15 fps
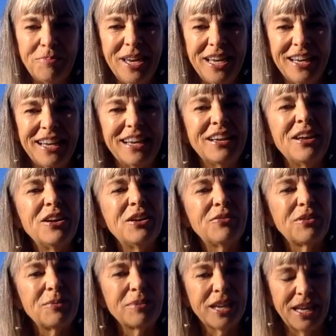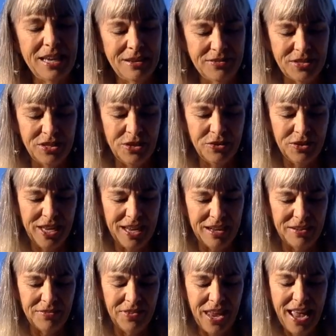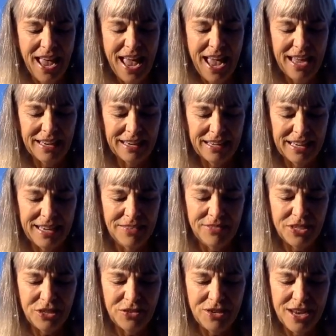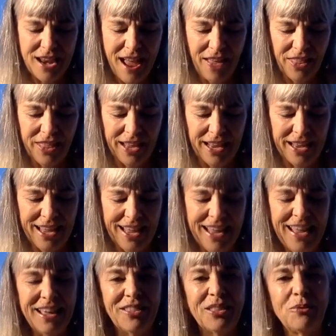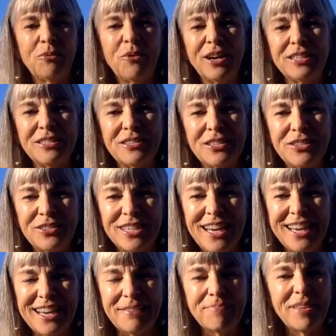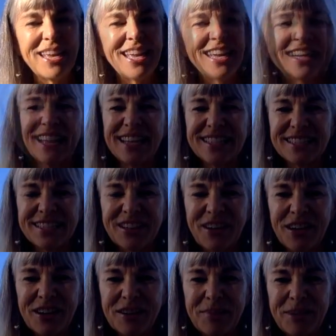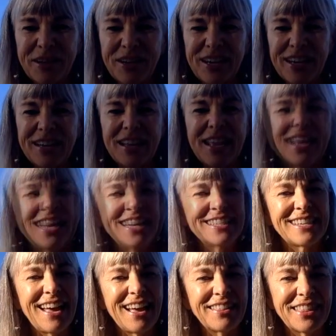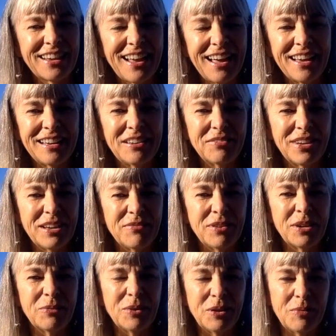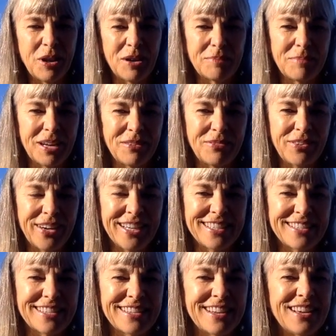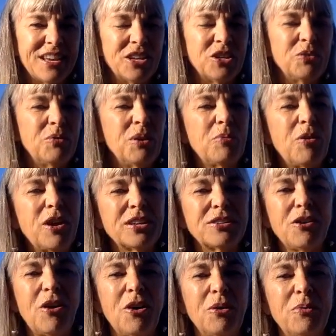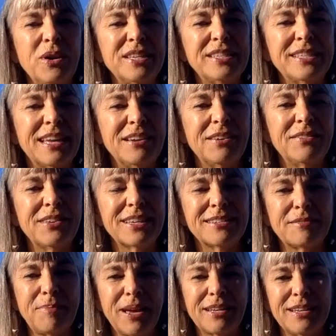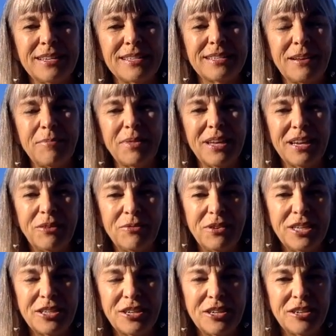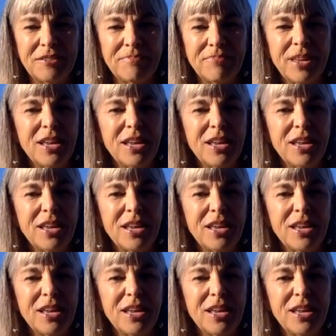meaning from the gifts you give and leaves you nothing in the ones you take. Let's talk about it. Is that the kind of giving we want, my friends? Do we want to always give expecting something in return?